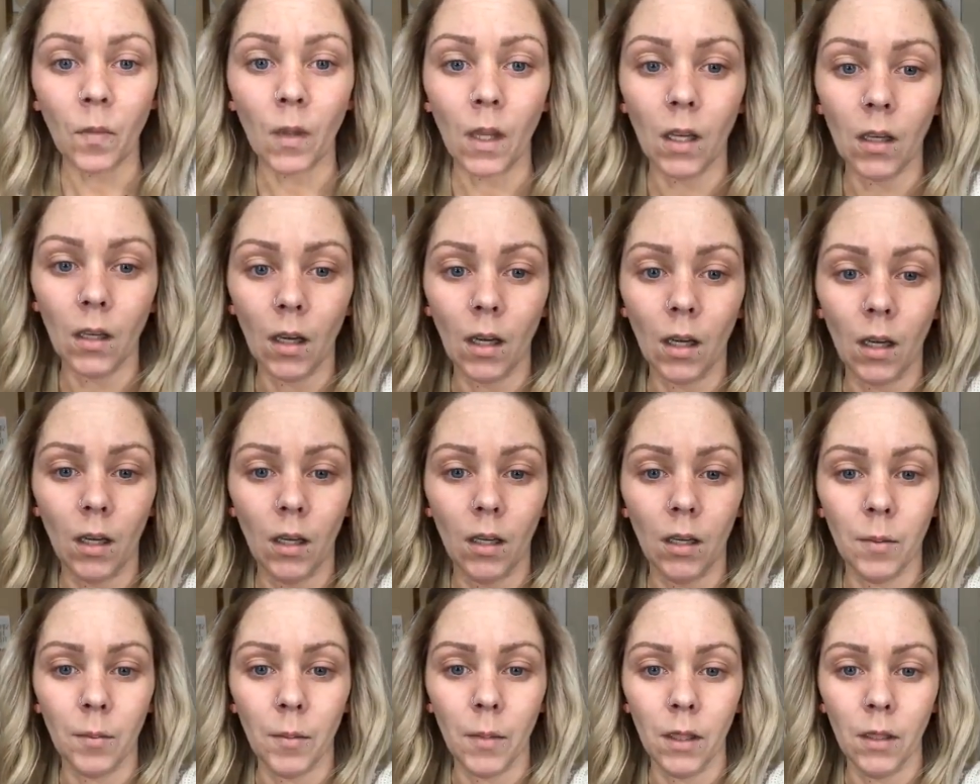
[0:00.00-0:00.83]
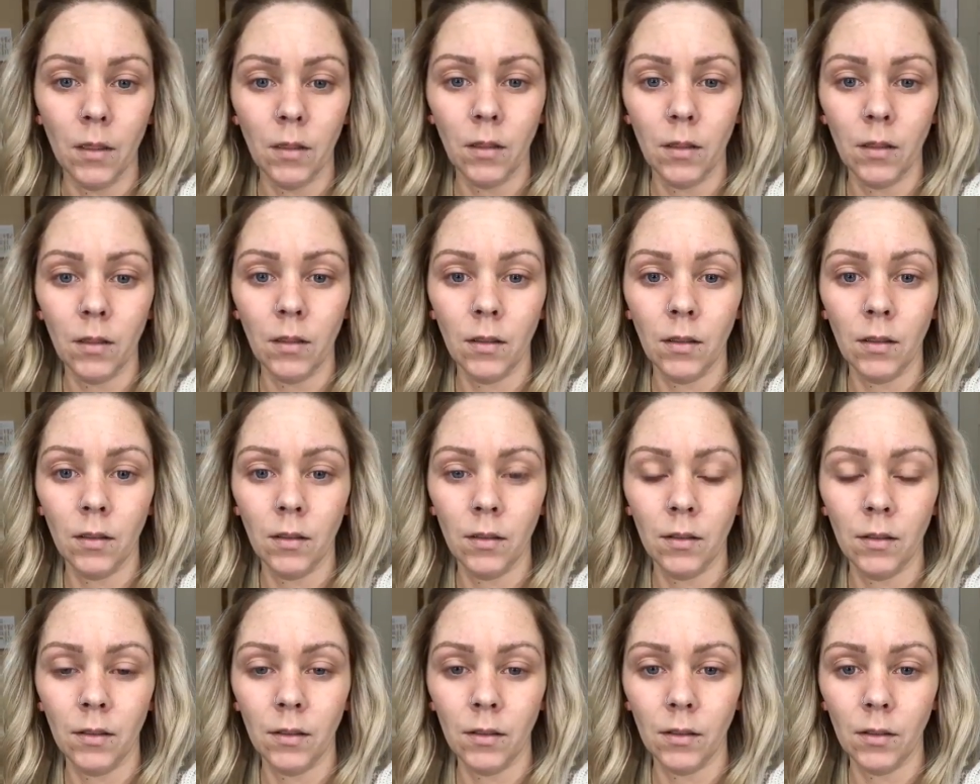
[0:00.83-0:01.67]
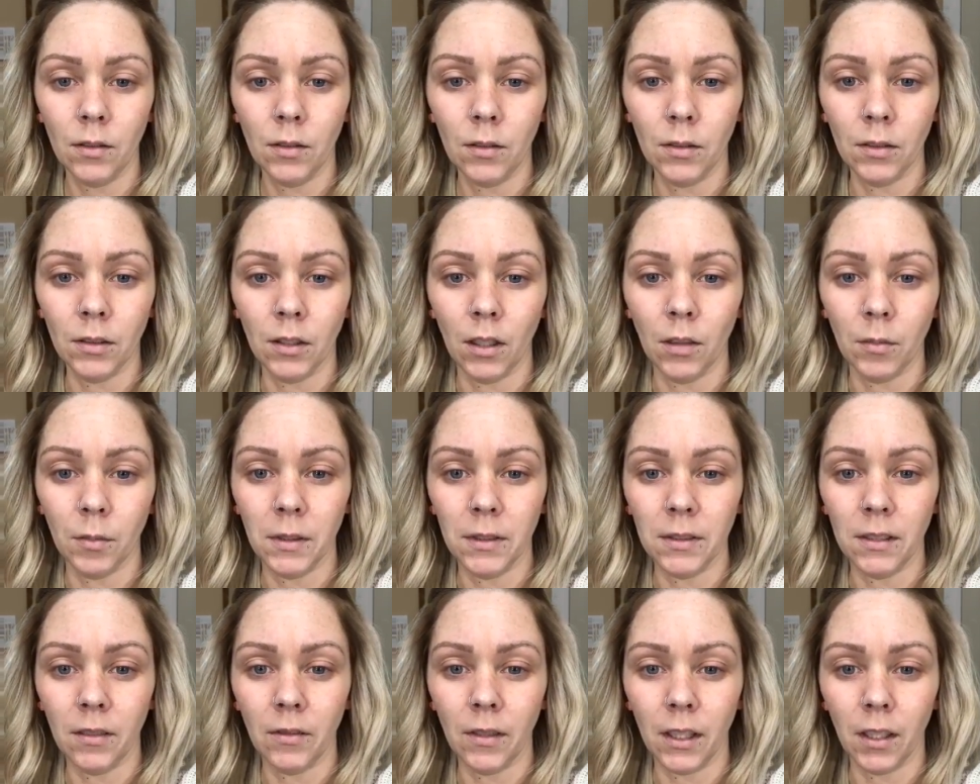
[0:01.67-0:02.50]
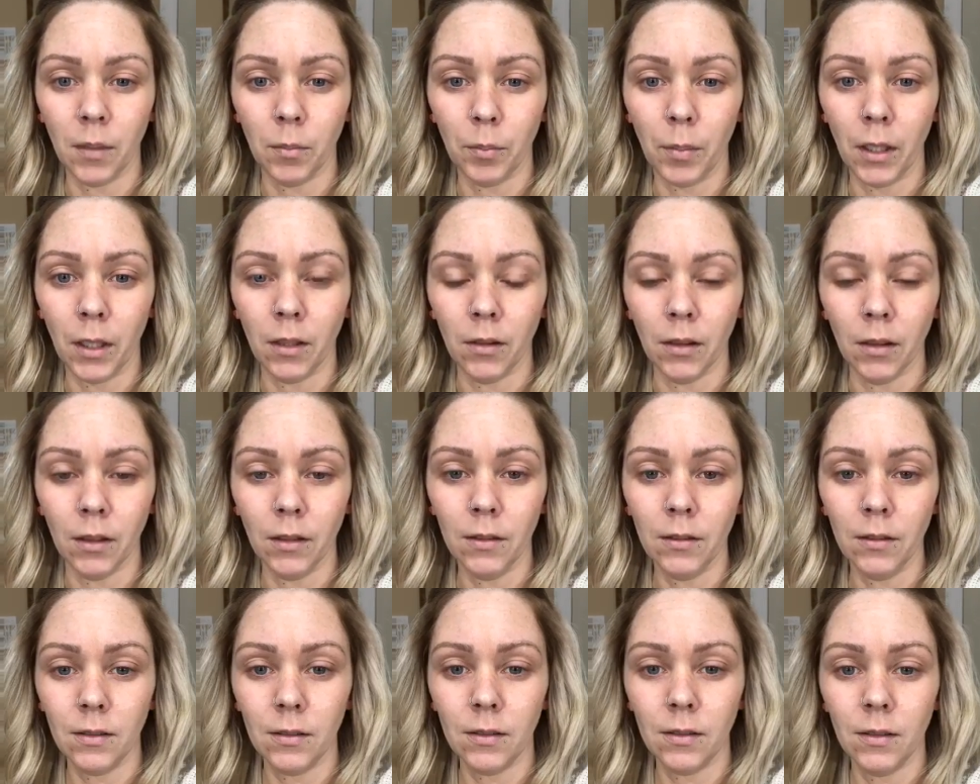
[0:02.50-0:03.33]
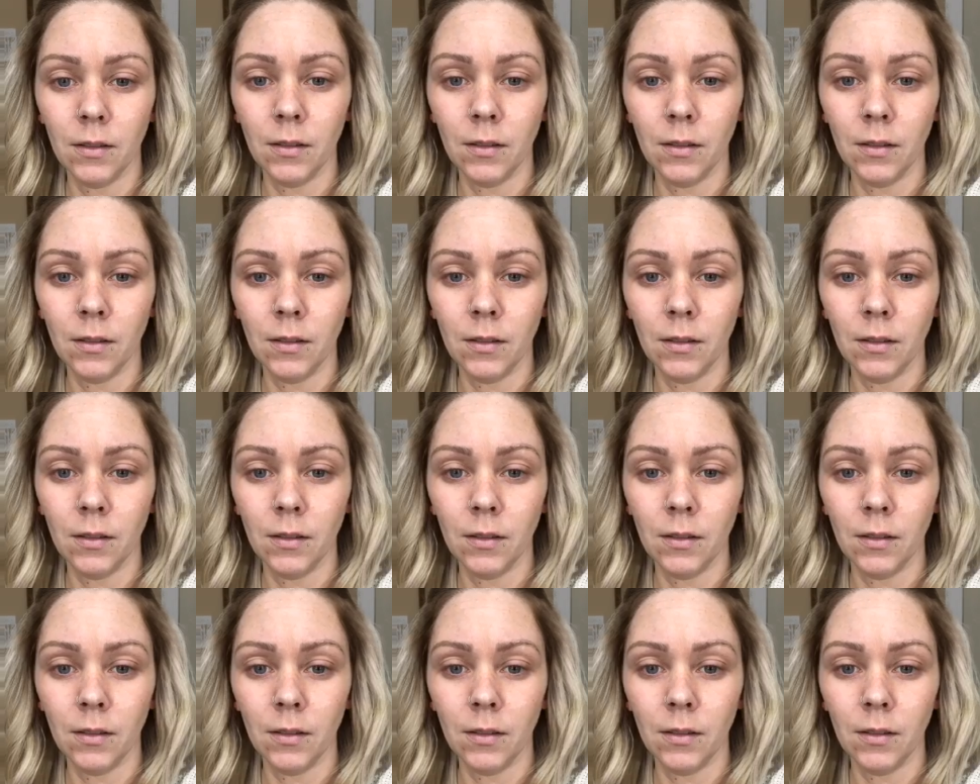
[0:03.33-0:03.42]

Hold on, let me see if I can pin this.